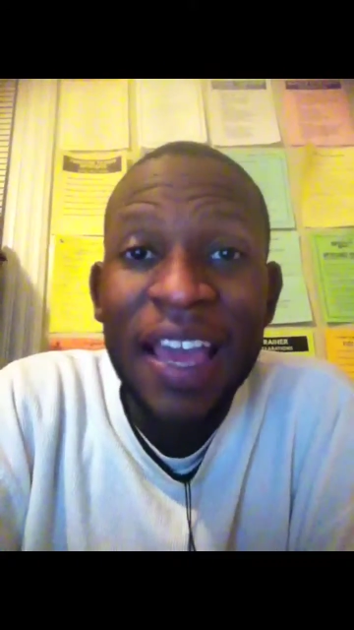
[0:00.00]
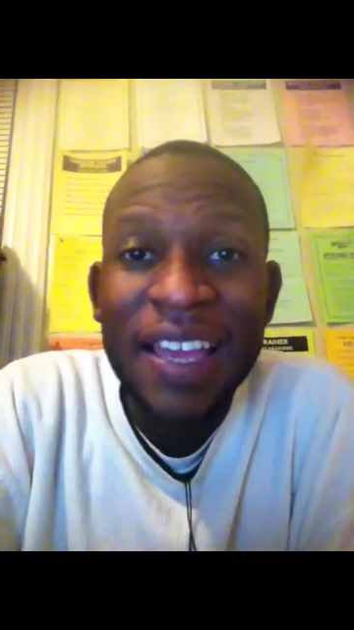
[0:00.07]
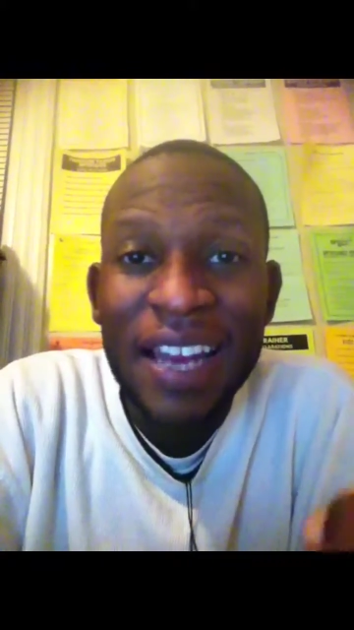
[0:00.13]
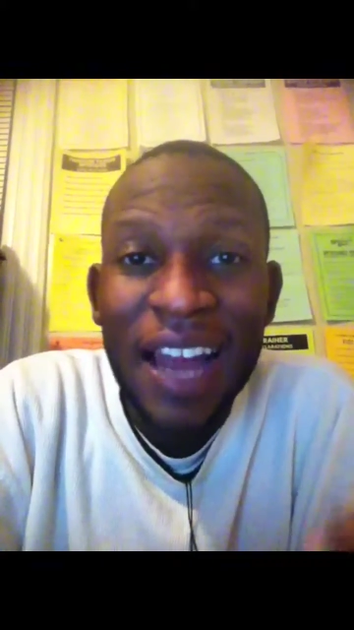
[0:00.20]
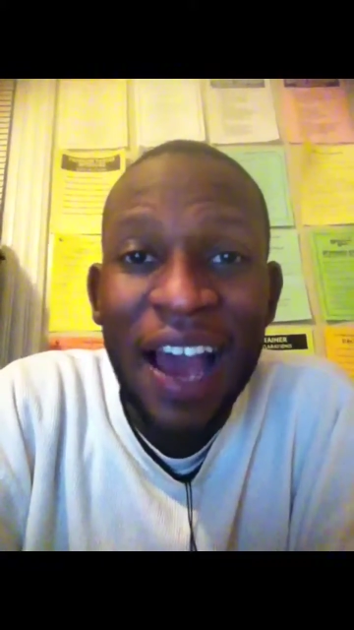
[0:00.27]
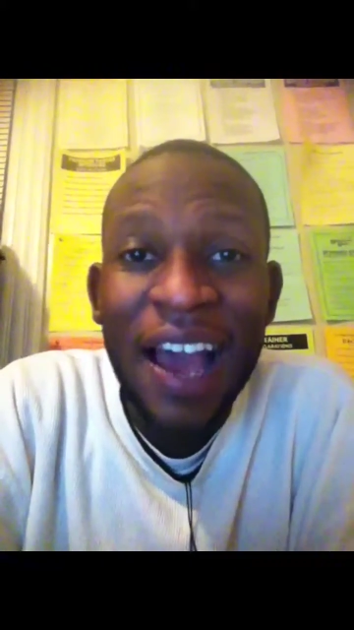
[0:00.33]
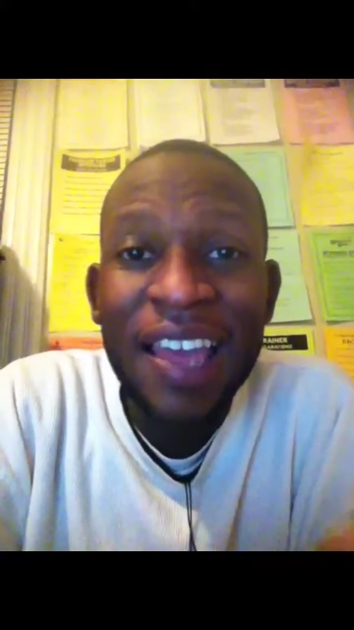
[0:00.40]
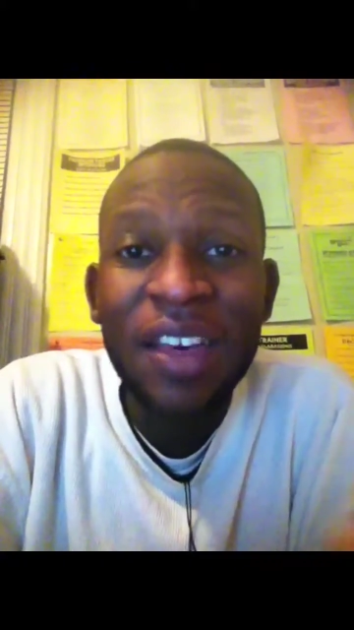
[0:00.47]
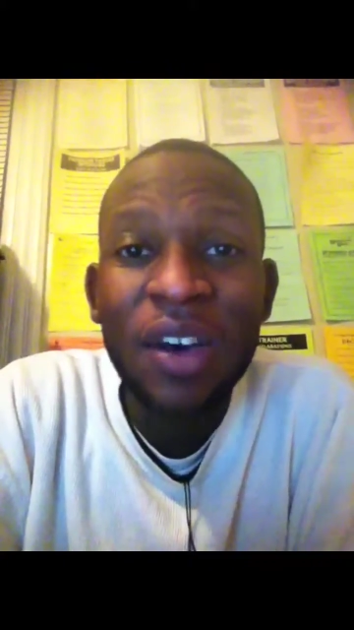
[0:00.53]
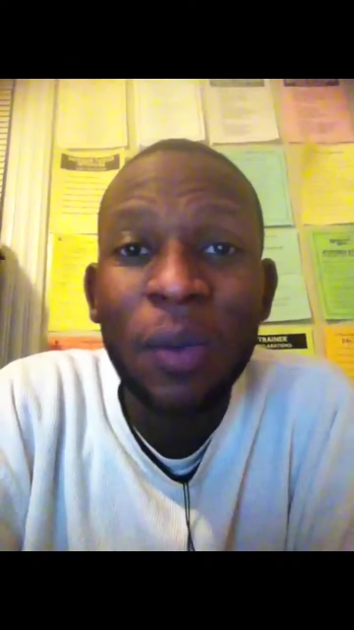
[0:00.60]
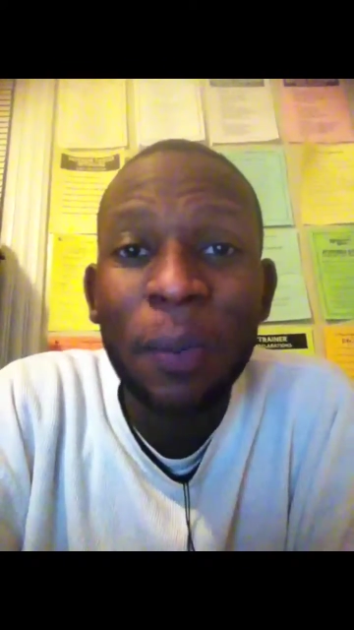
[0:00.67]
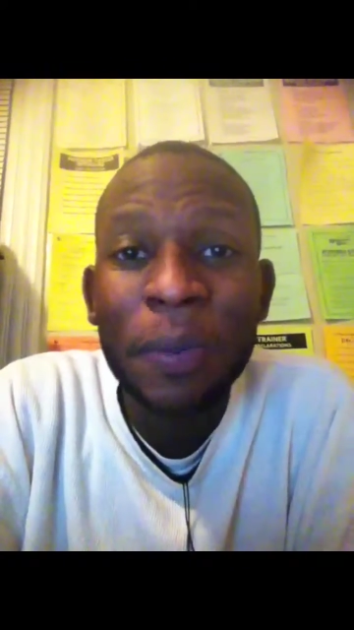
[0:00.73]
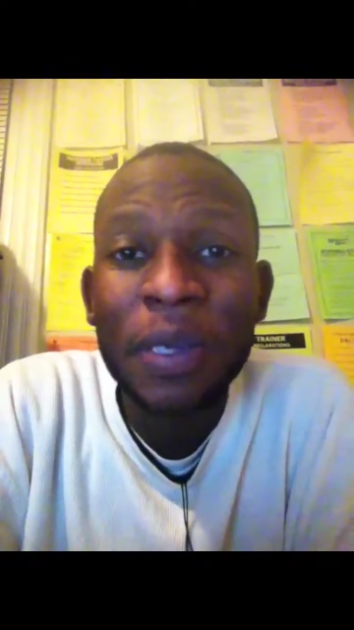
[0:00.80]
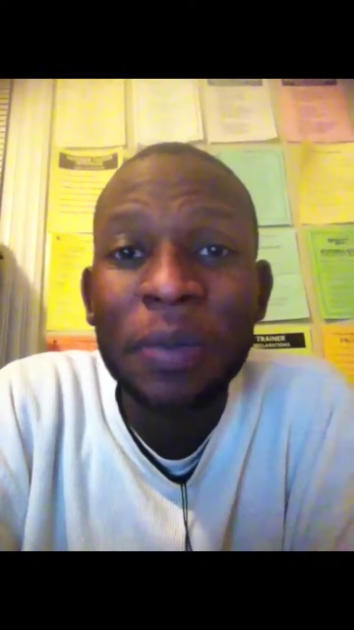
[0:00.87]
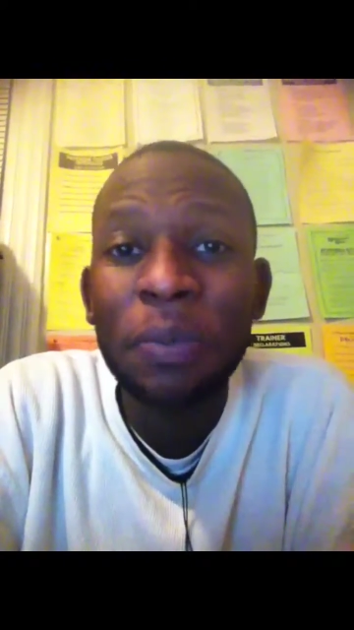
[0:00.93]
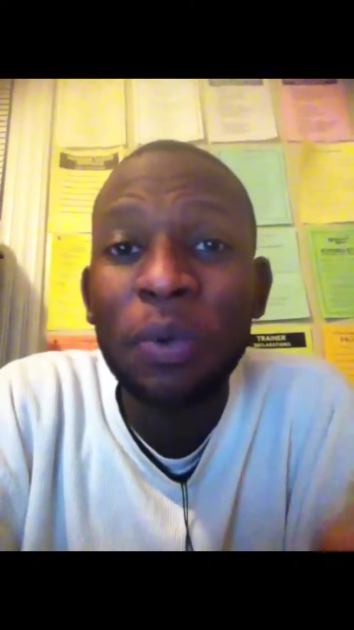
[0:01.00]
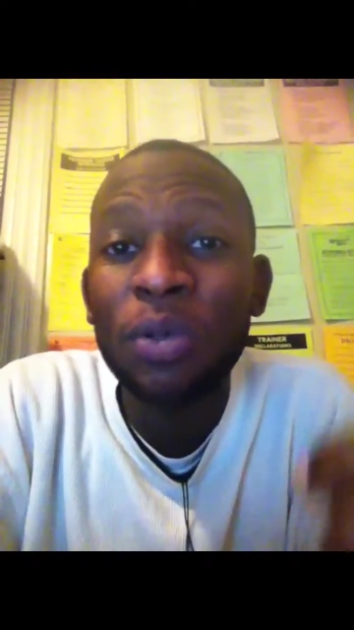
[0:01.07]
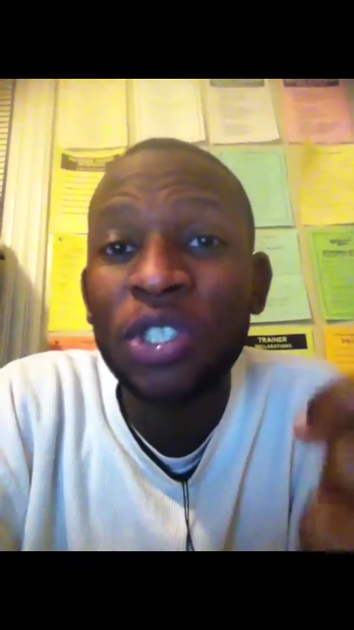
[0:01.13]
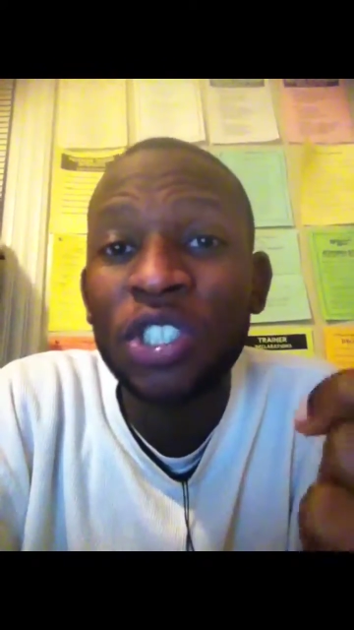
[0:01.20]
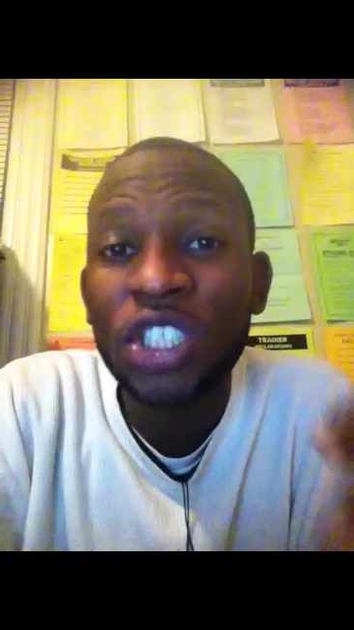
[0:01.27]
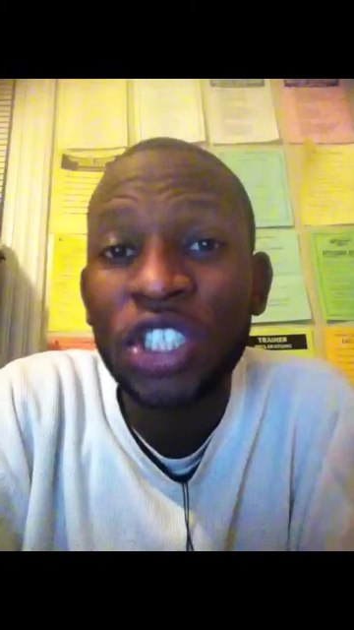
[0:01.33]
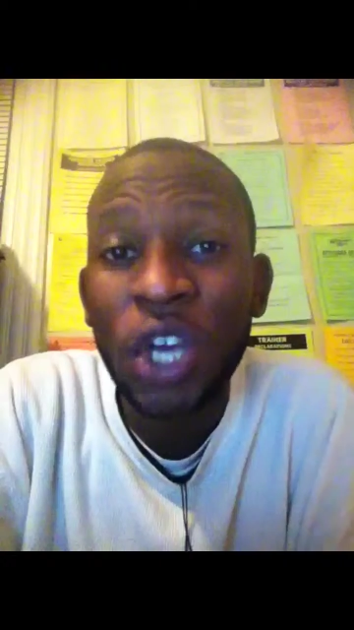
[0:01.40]
And I help
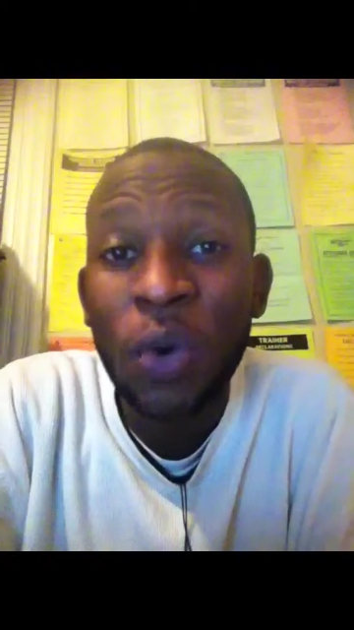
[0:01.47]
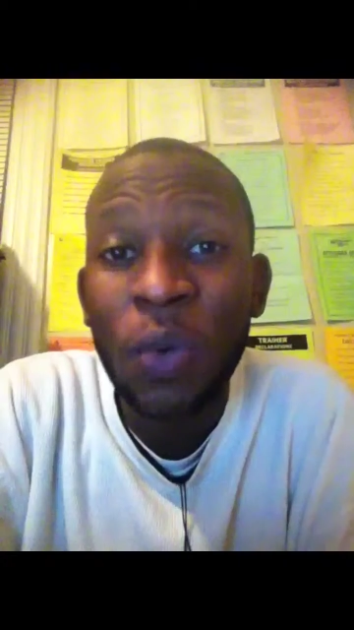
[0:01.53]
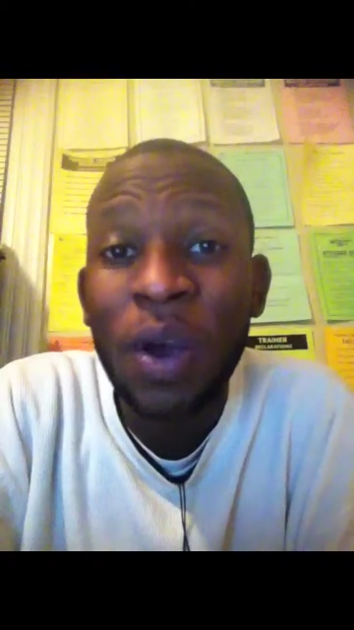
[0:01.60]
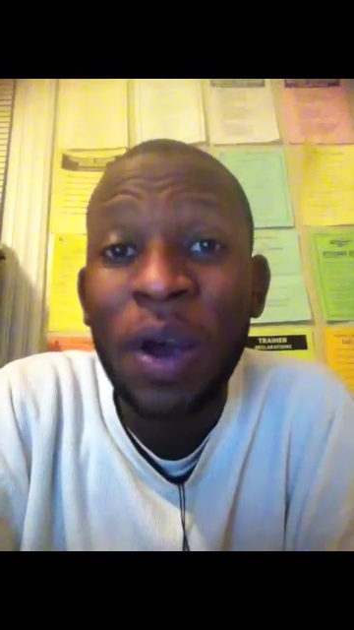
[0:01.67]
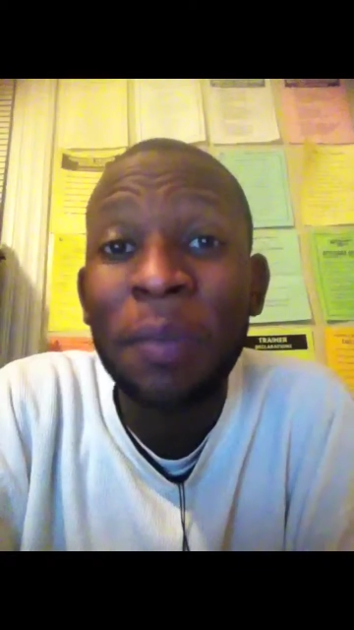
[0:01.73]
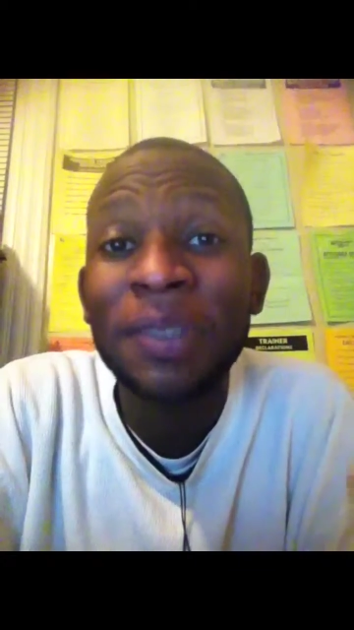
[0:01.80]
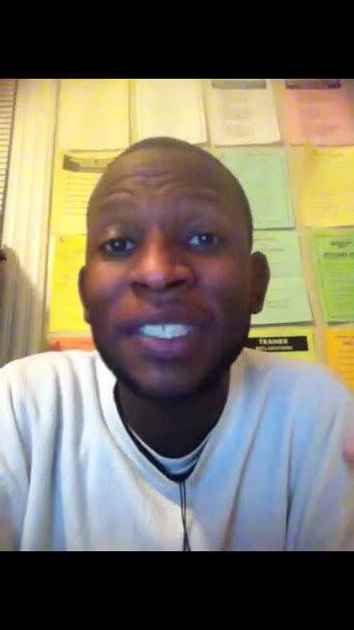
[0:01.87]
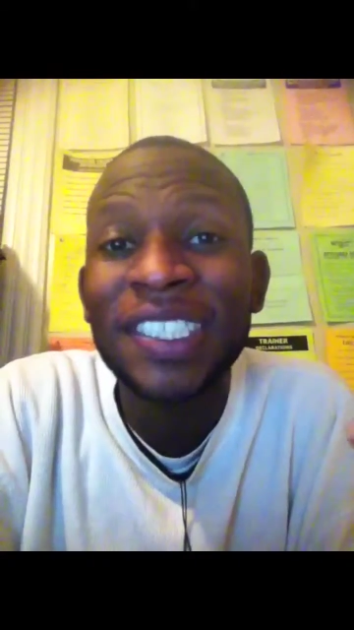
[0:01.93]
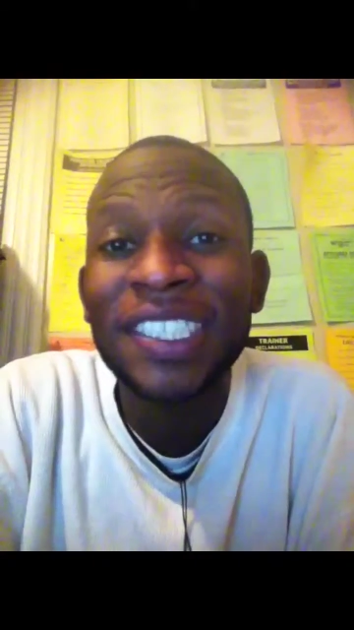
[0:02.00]
people show up,